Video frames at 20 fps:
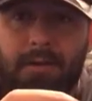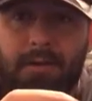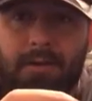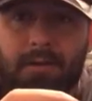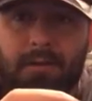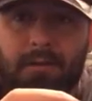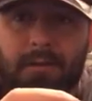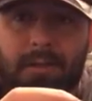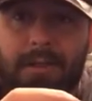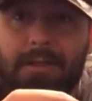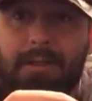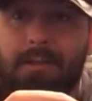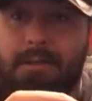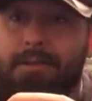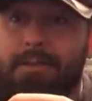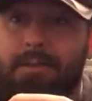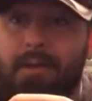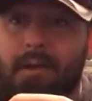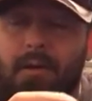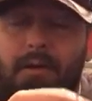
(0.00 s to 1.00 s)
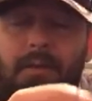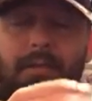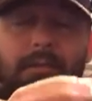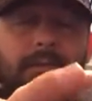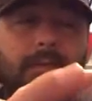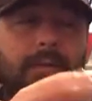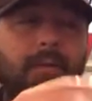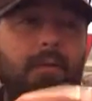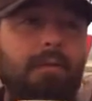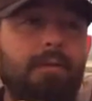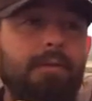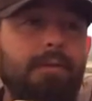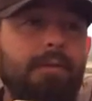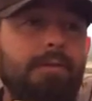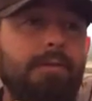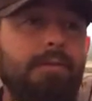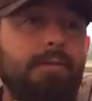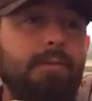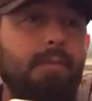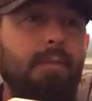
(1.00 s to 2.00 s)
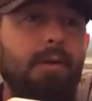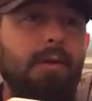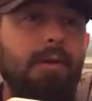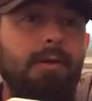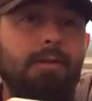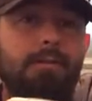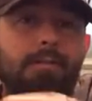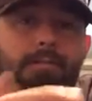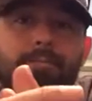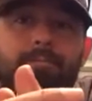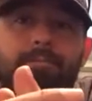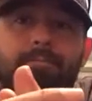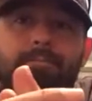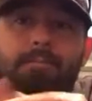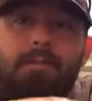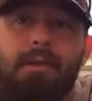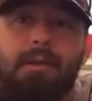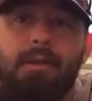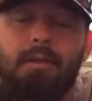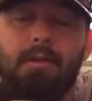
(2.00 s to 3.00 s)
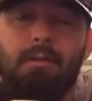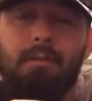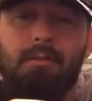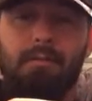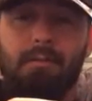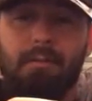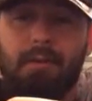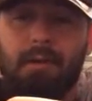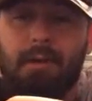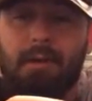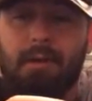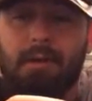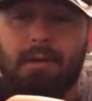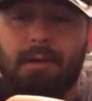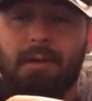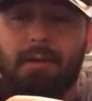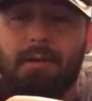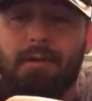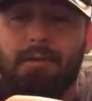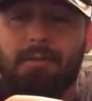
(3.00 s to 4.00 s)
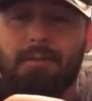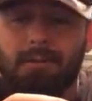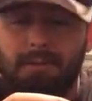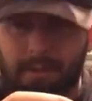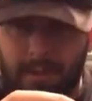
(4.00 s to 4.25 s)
the lateness of all this, but you know, I kind of